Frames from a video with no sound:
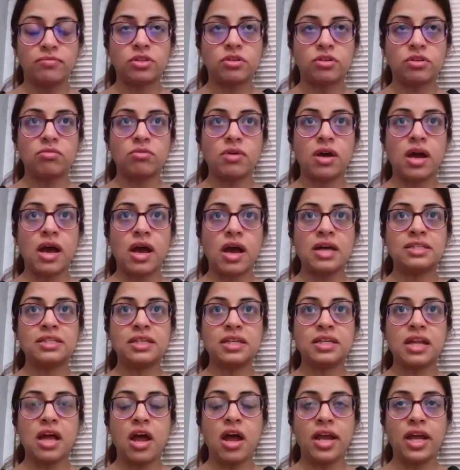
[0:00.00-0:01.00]
So as
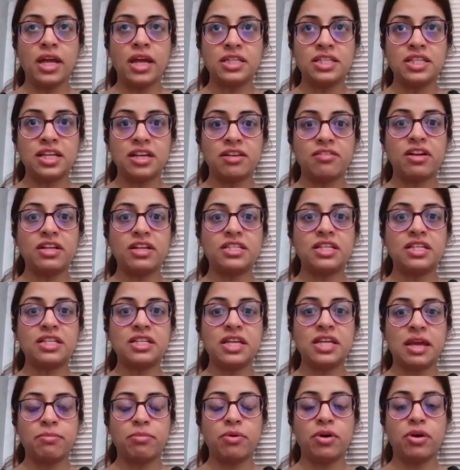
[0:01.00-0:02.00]
an integrated
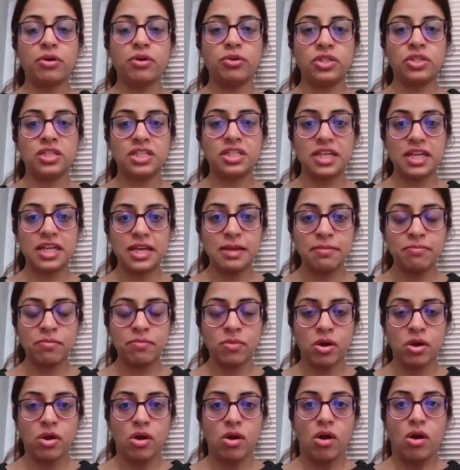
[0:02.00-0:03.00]
neighborhood
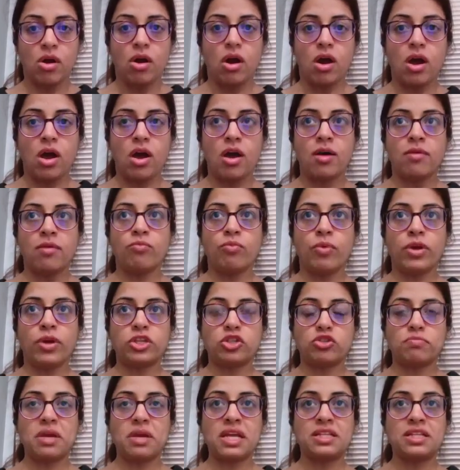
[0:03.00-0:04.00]
team,
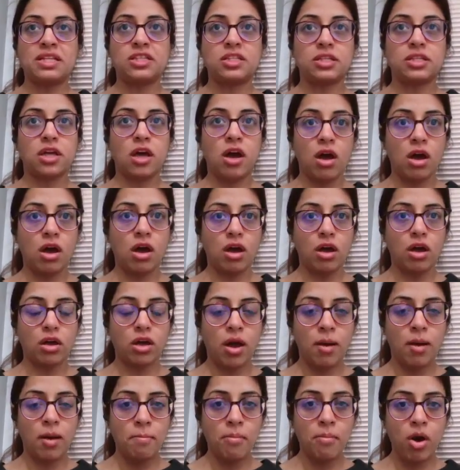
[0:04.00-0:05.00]
which means
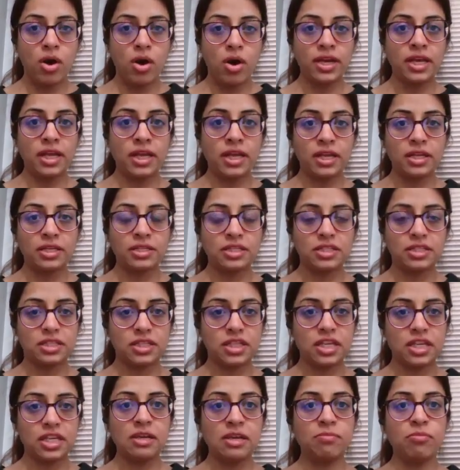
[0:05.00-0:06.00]
combining a
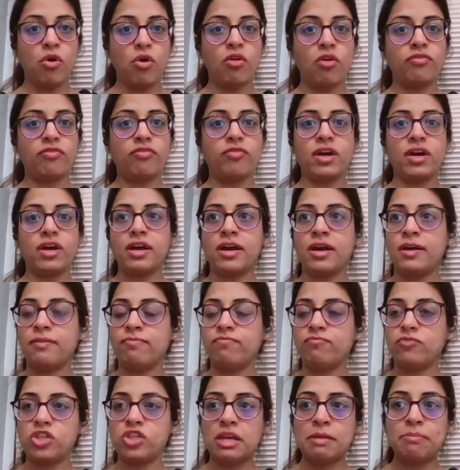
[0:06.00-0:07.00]
team of
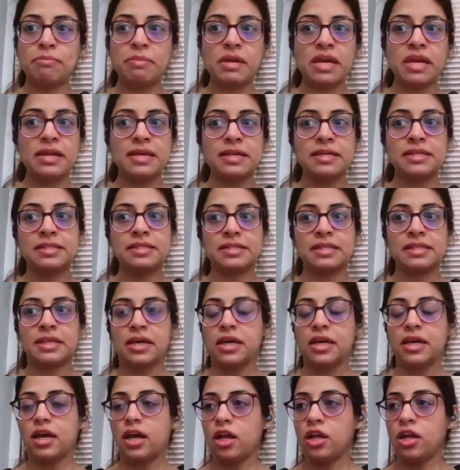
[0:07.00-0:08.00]
GPs,
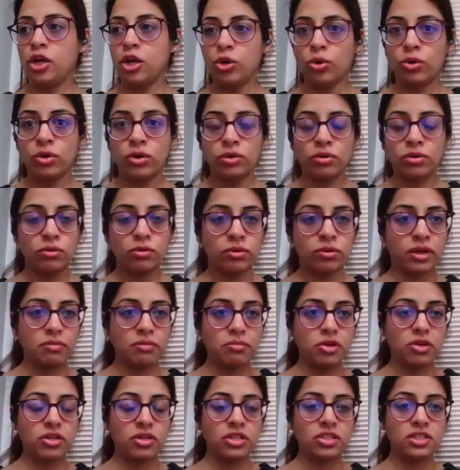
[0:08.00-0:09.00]
local
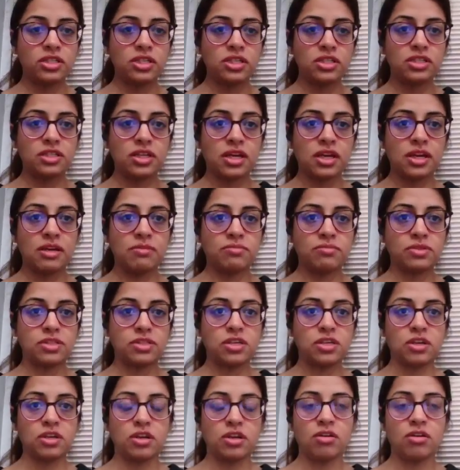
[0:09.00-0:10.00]
community
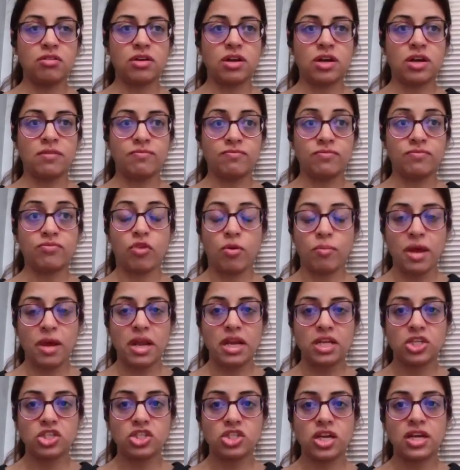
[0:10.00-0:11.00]
teams, from
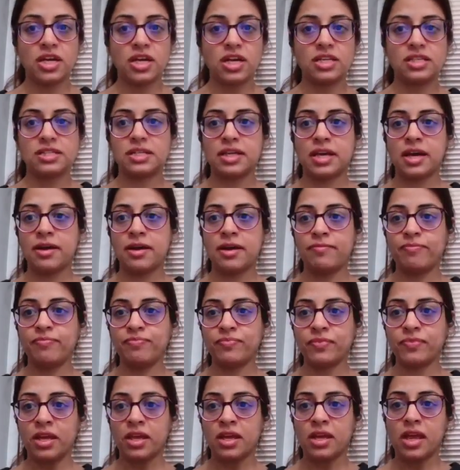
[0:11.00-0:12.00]
NHS,
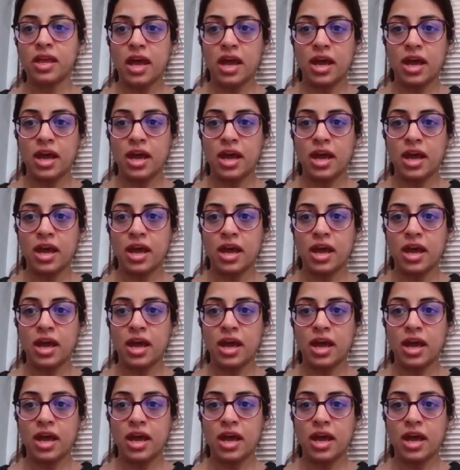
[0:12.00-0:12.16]
and